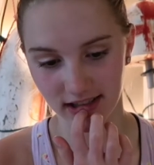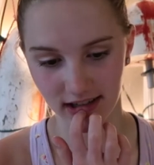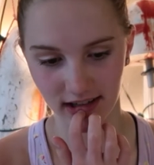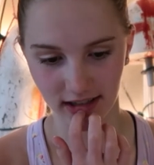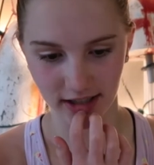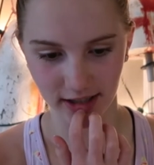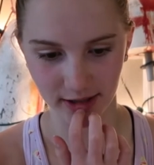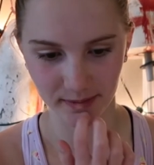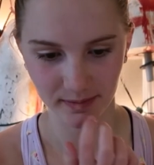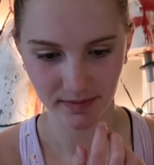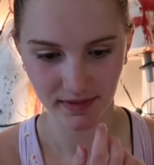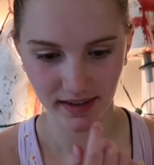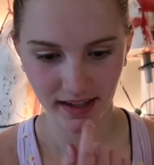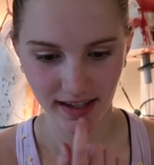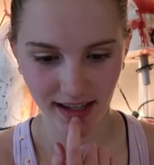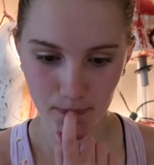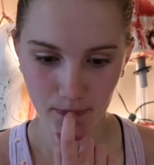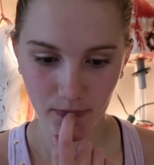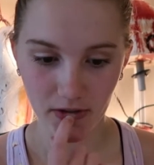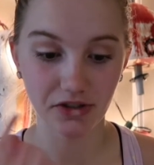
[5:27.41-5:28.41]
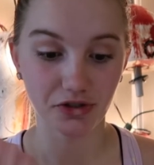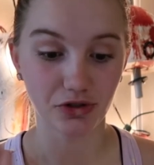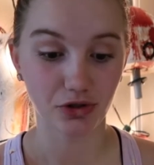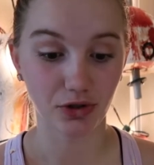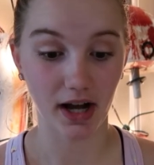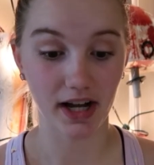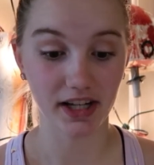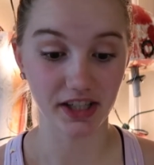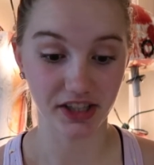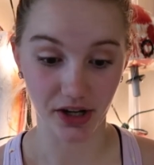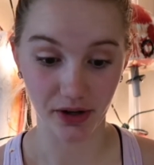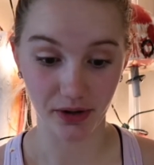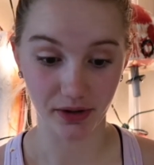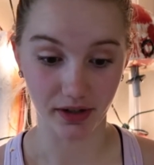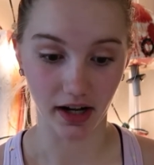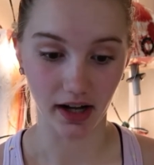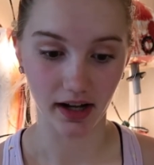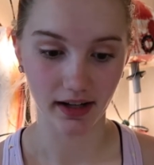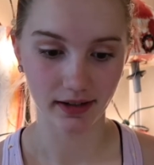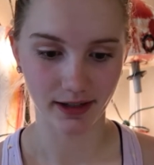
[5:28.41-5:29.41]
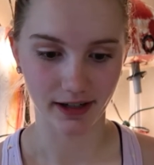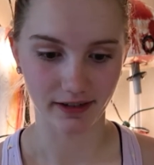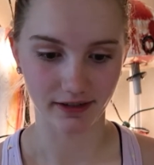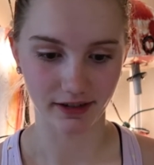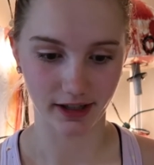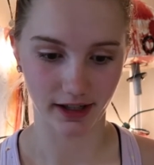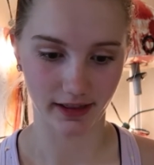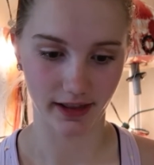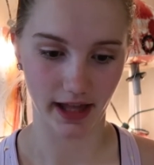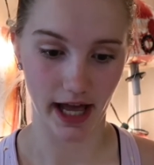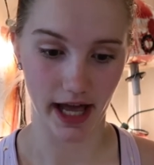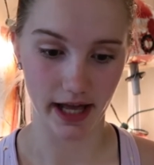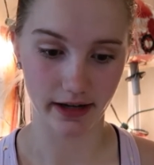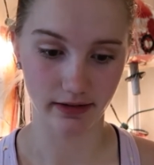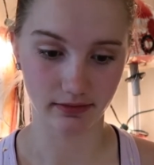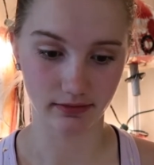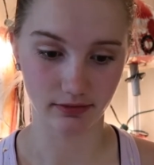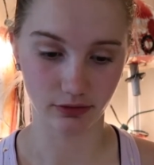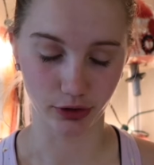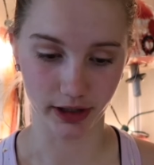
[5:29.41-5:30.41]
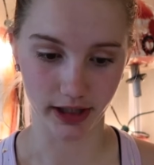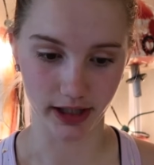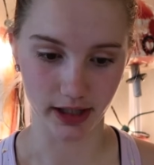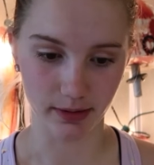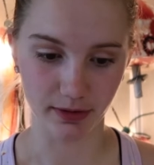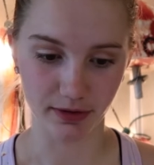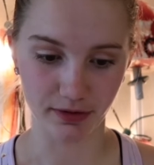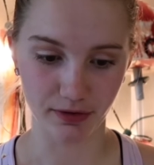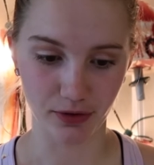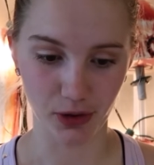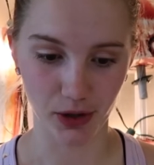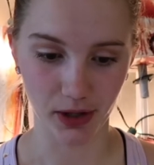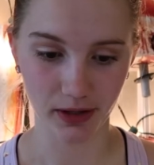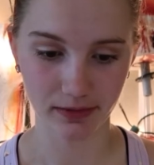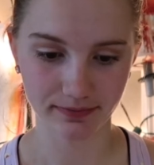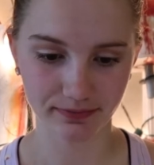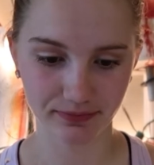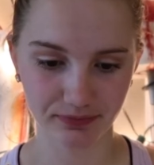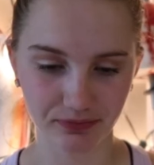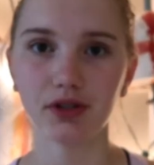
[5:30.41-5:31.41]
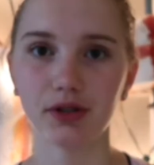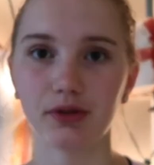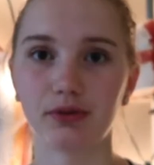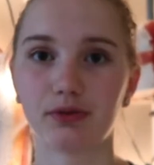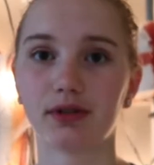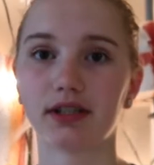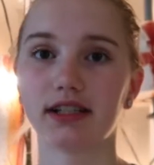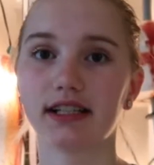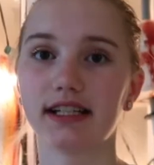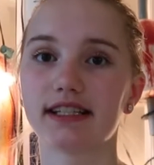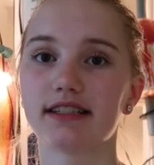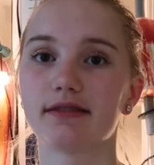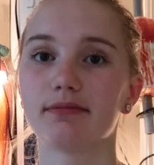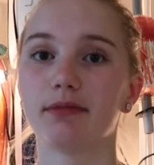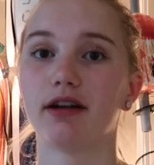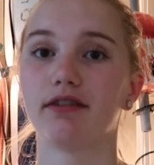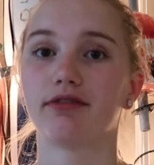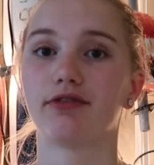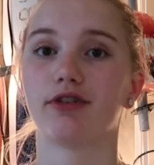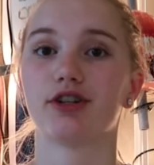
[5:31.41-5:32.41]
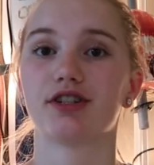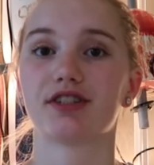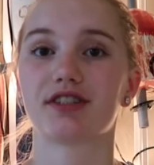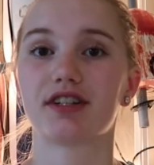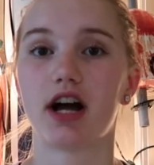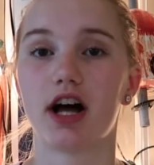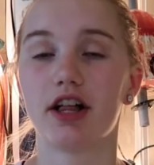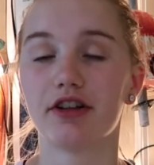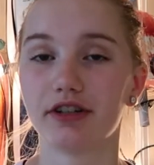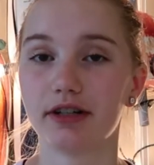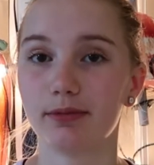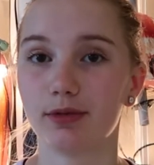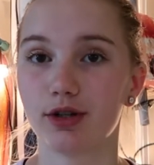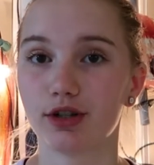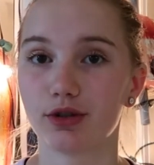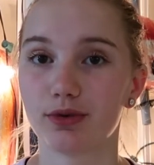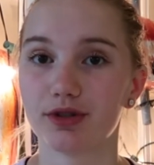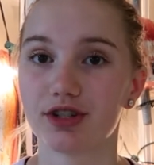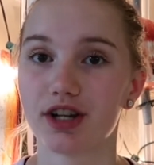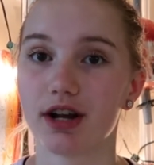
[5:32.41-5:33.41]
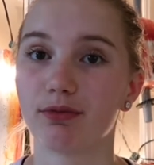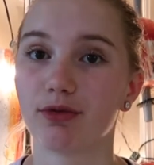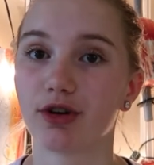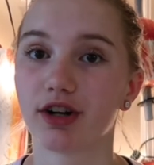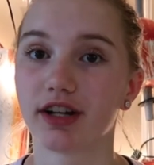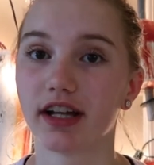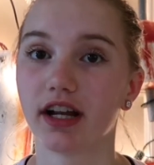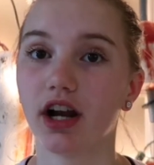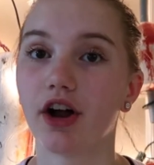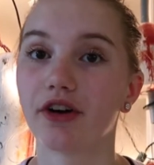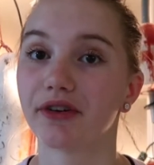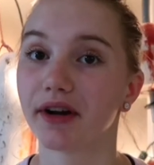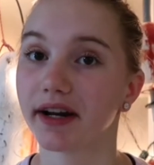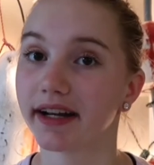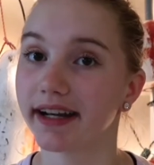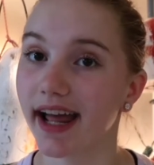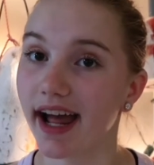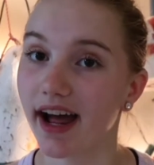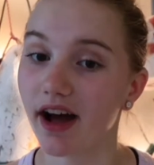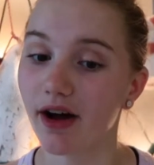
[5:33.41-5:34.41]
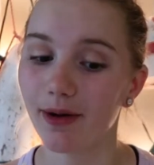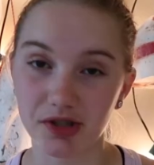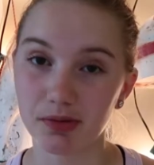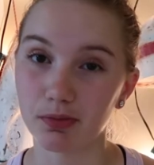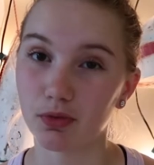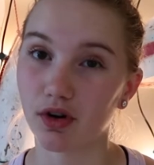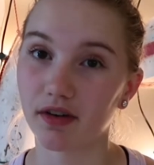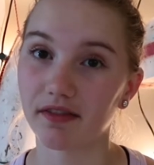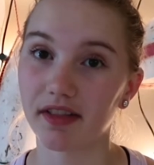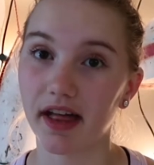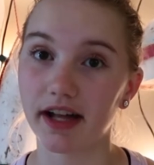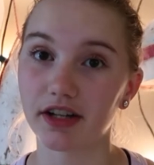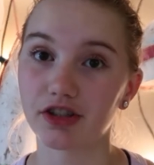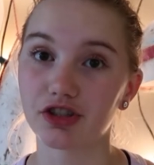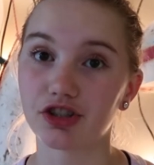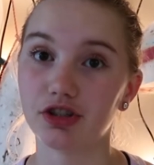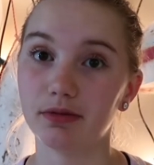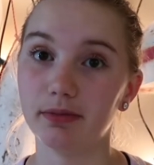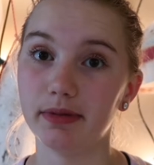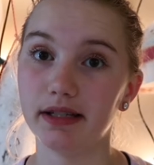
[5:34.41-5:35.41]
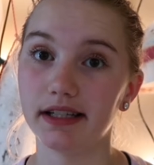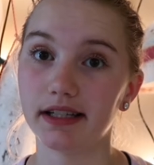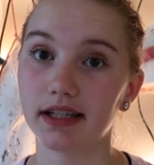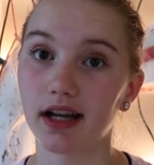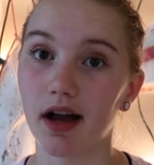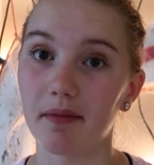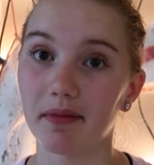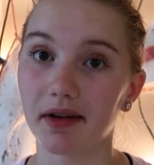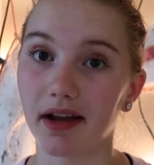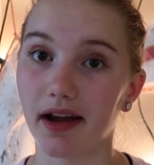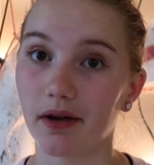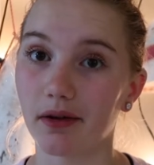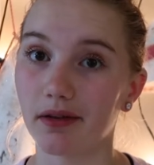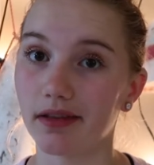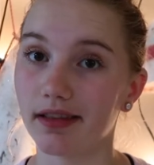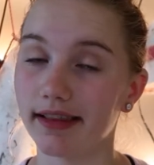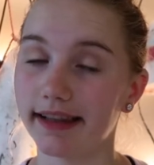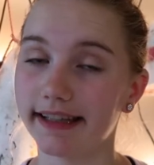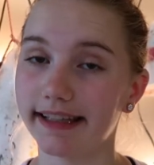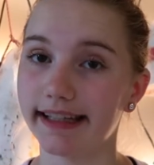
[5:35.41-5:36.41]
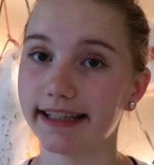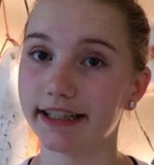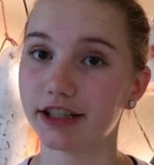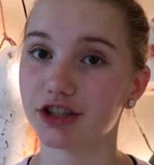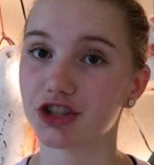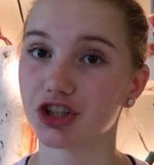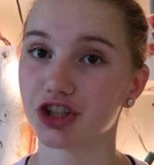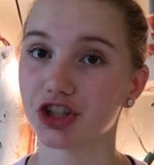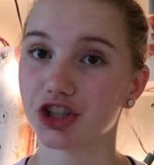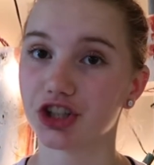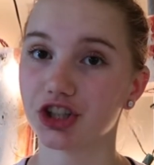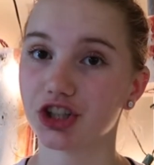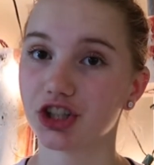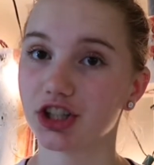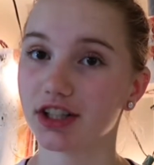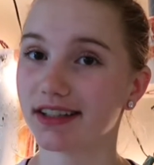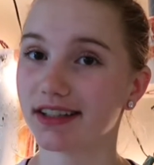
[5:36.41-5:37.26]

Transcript: not good. Try yoga, never done that really before. Release my first coloring book, which I'm working on right now, which more of that should be coming out later.